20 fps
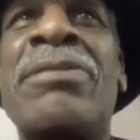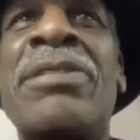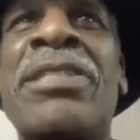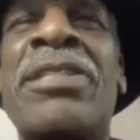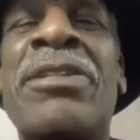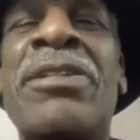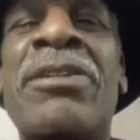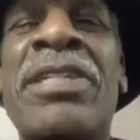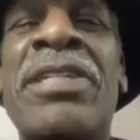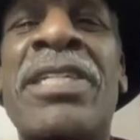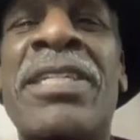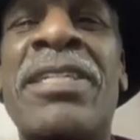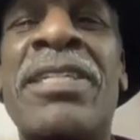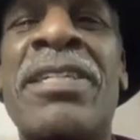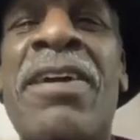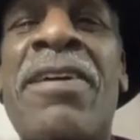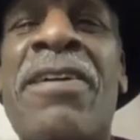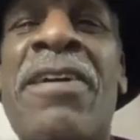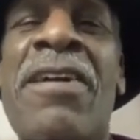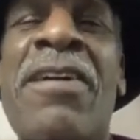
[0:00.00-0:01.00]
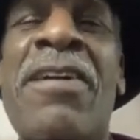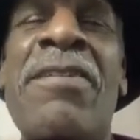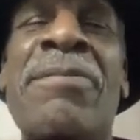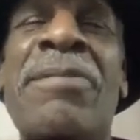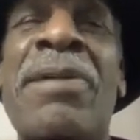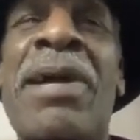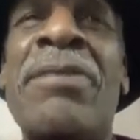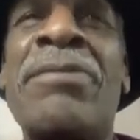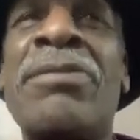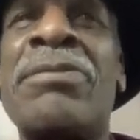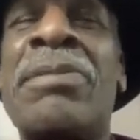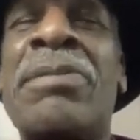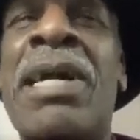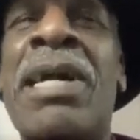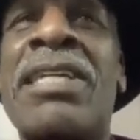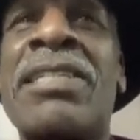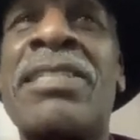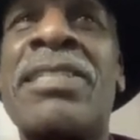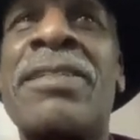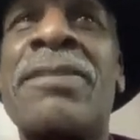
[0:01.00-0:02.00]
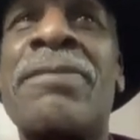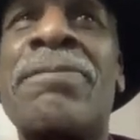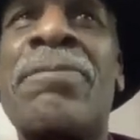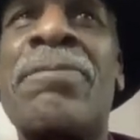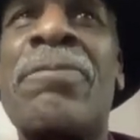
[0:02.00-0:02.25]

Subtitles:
was doing it. Everybody was boxing.